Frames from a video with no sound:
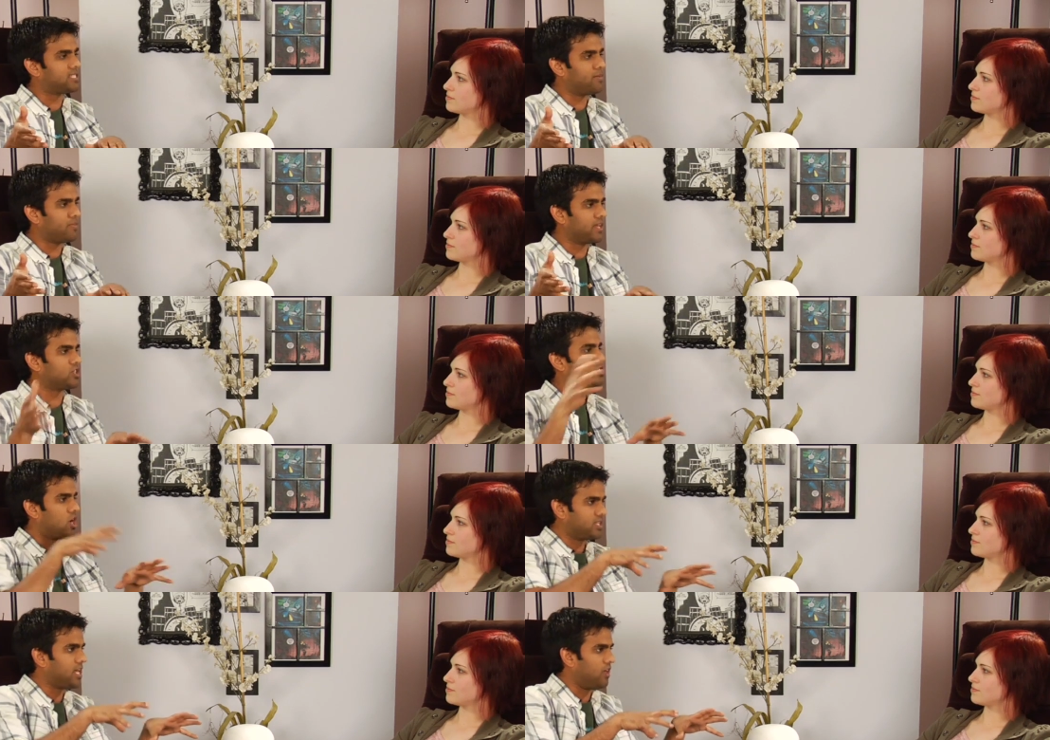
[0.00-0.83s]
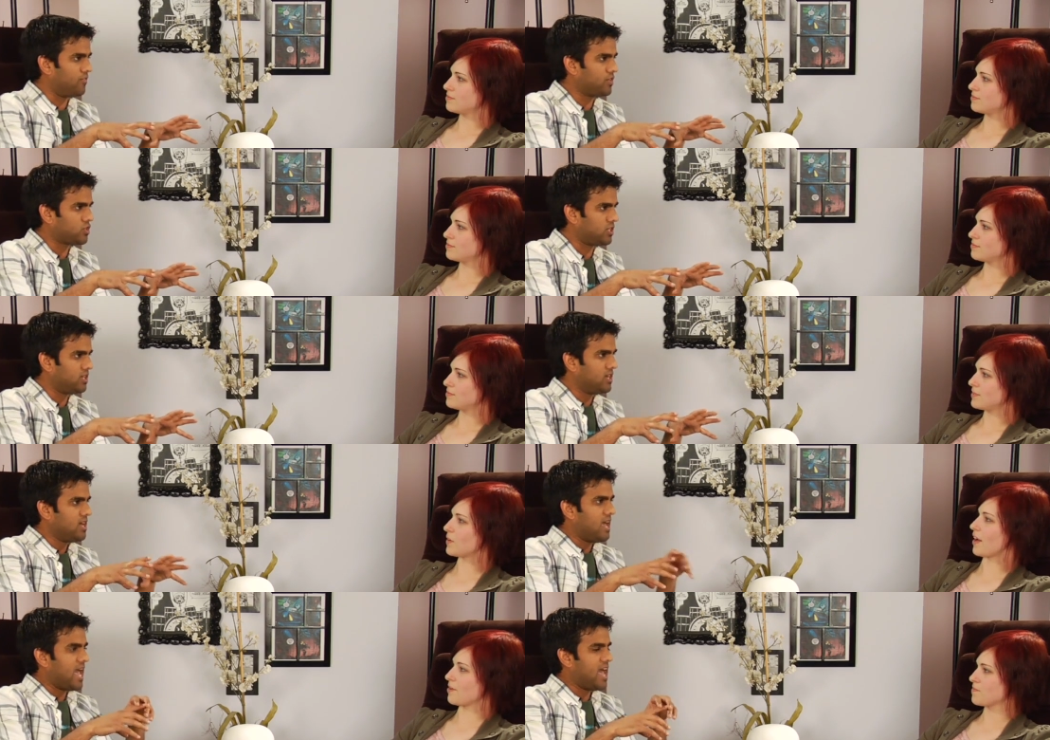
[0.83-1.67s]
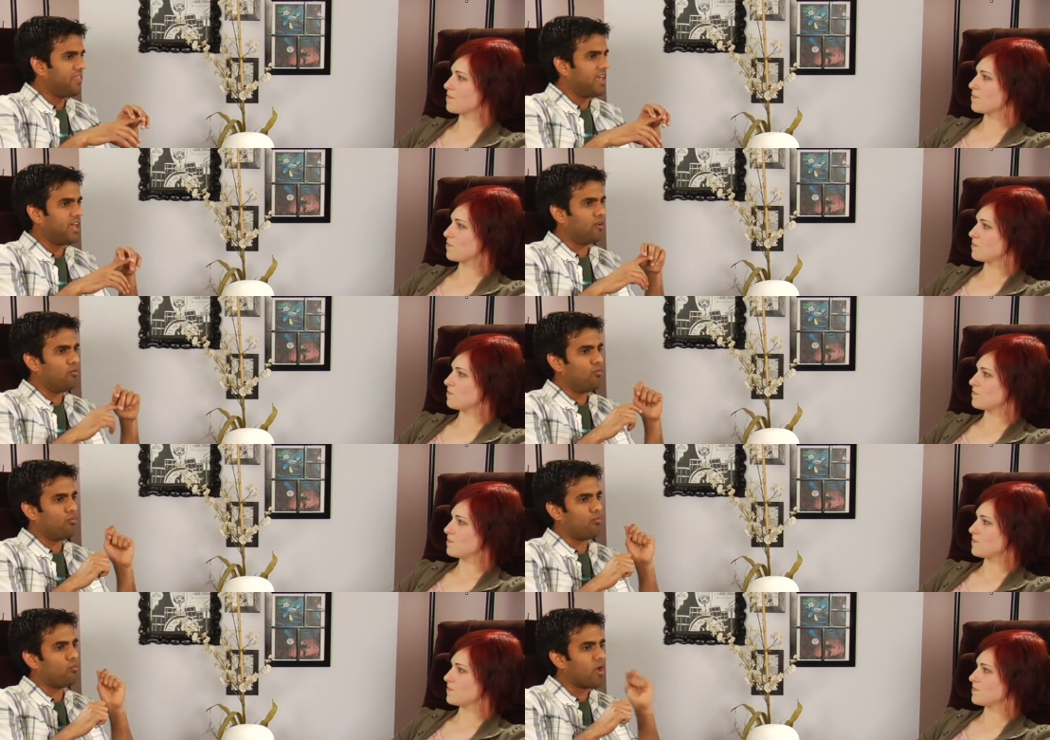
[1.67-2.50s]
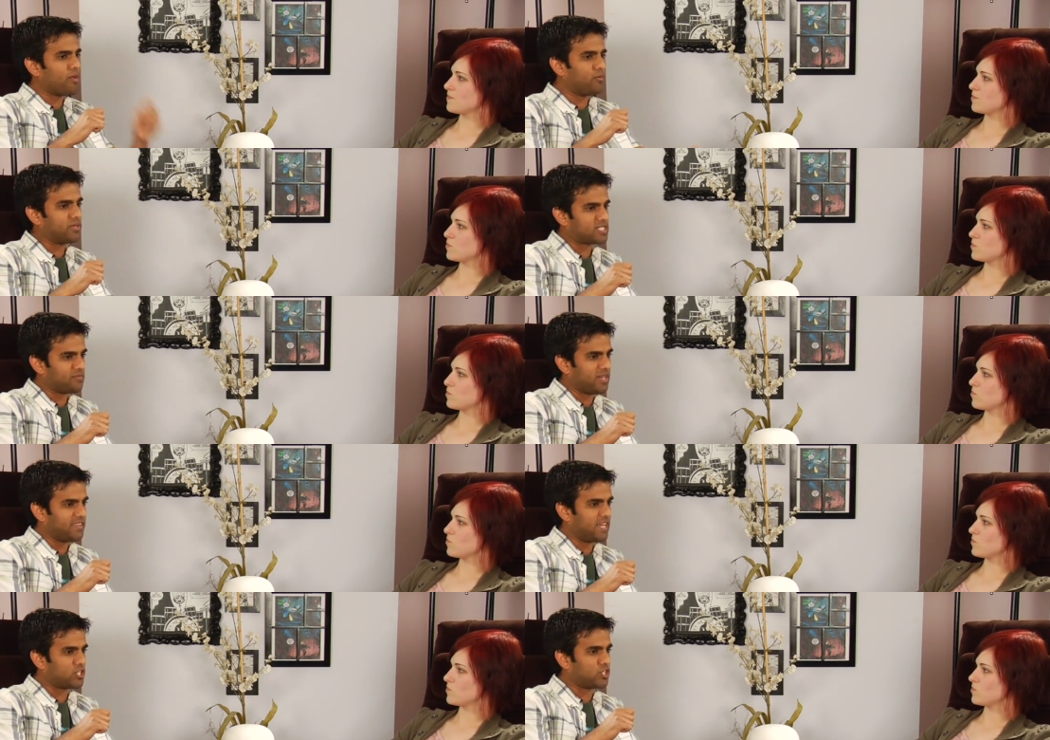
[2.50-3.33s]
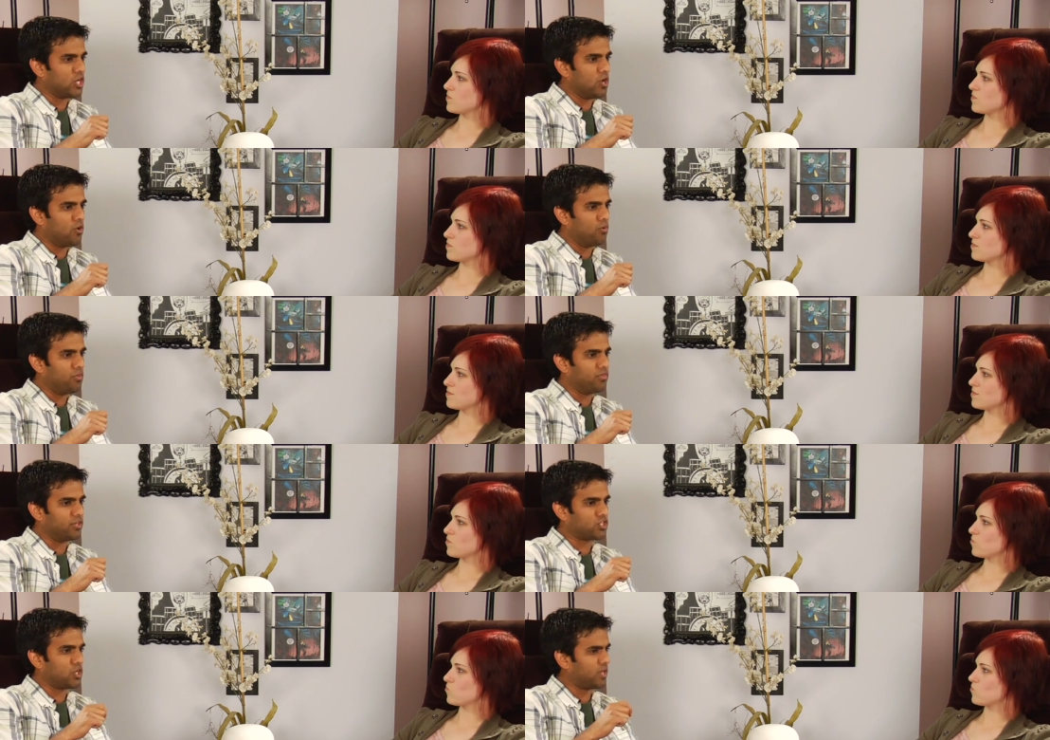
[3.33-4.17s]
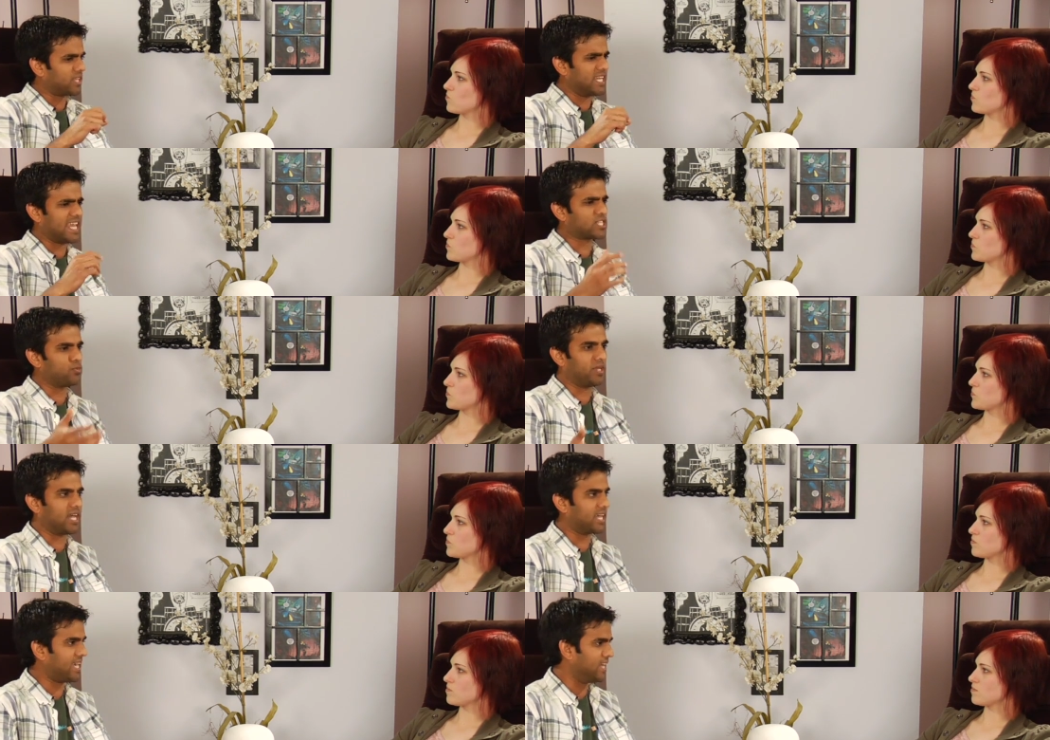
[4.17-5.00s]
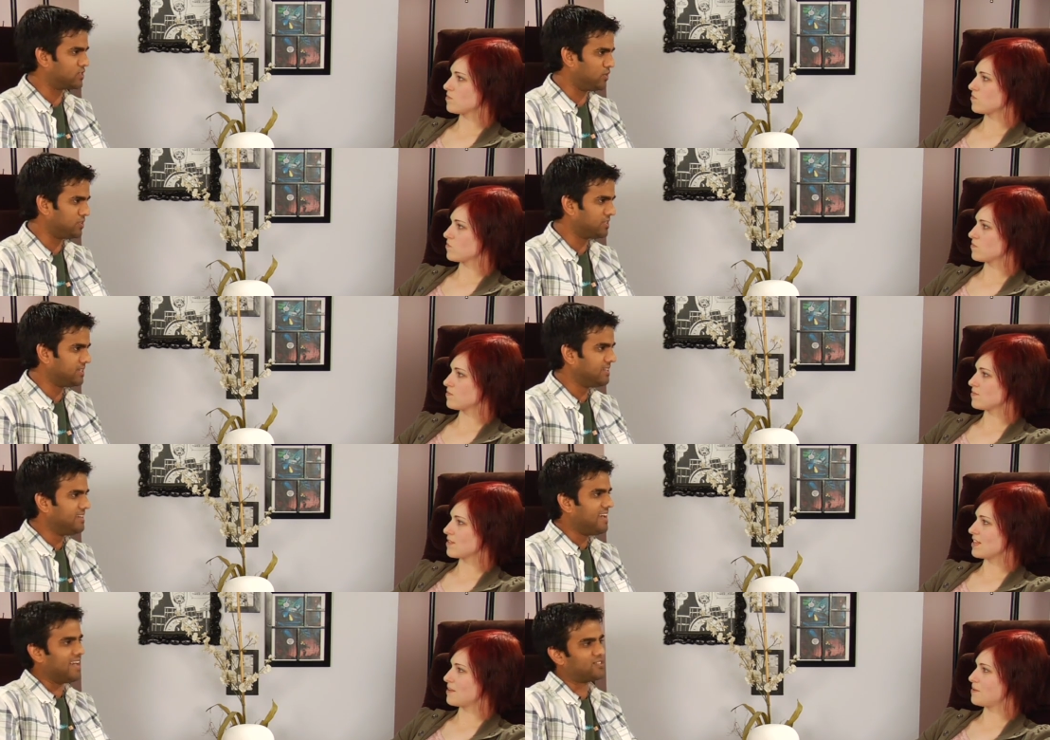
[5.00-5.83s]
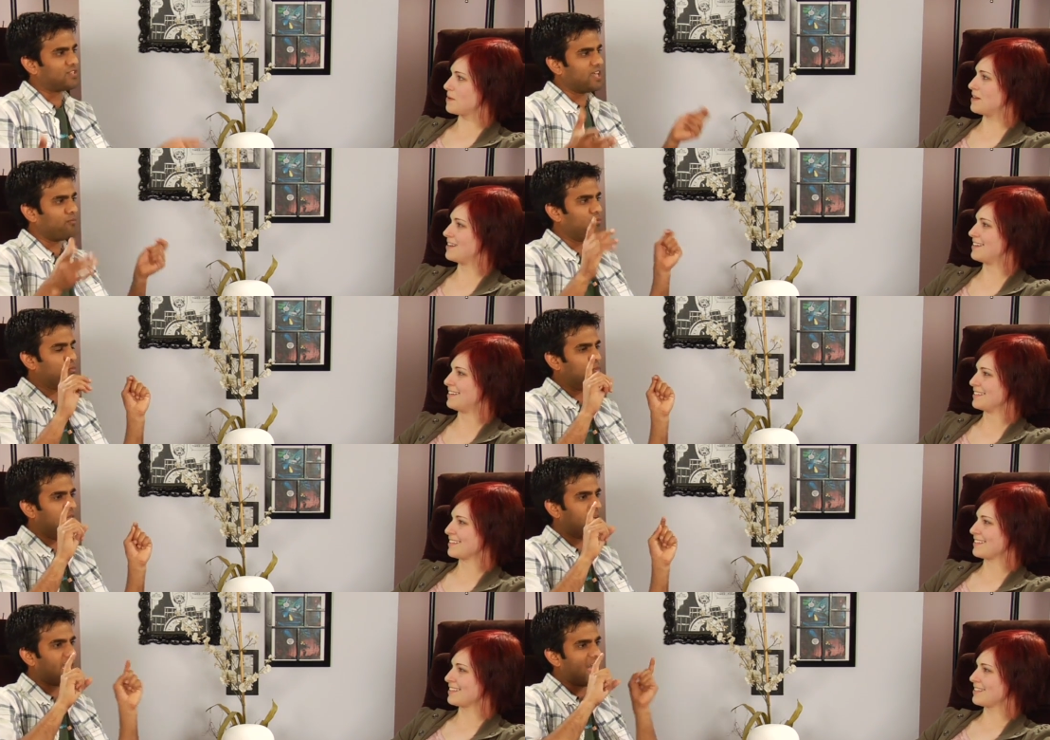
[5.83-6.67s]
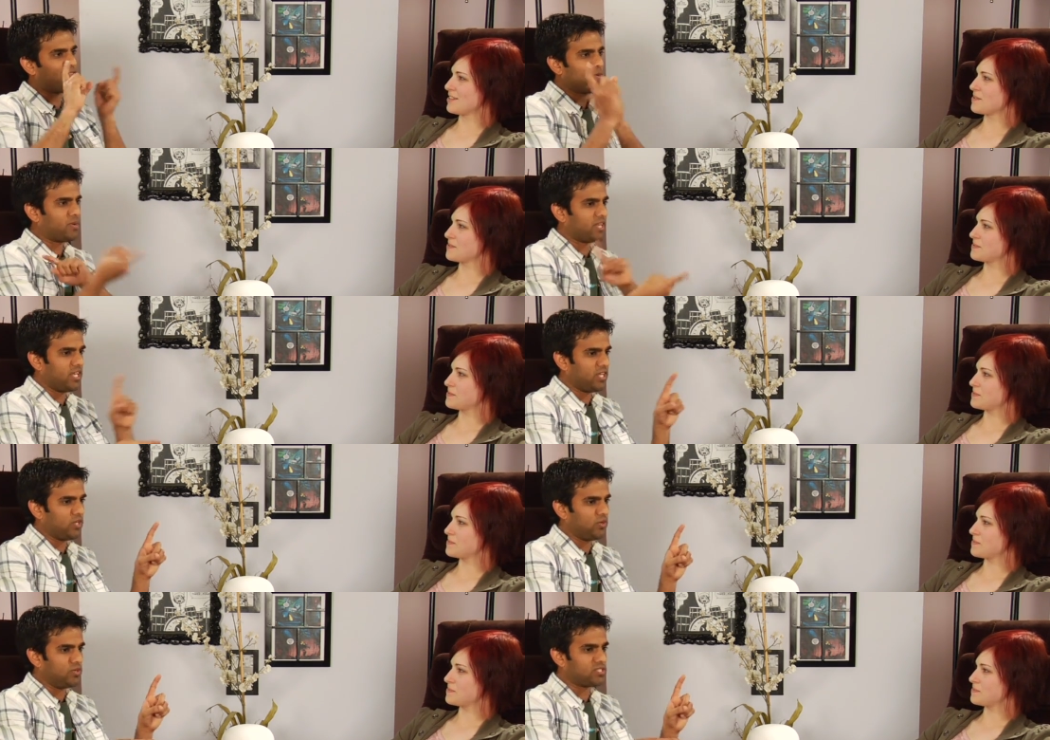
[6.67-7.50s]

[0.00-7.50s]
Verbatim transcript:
Speaker 1: the same thing just on television. Okay. And then right when we submitted that show, the show like the next week got canceled. And so then, like everybody who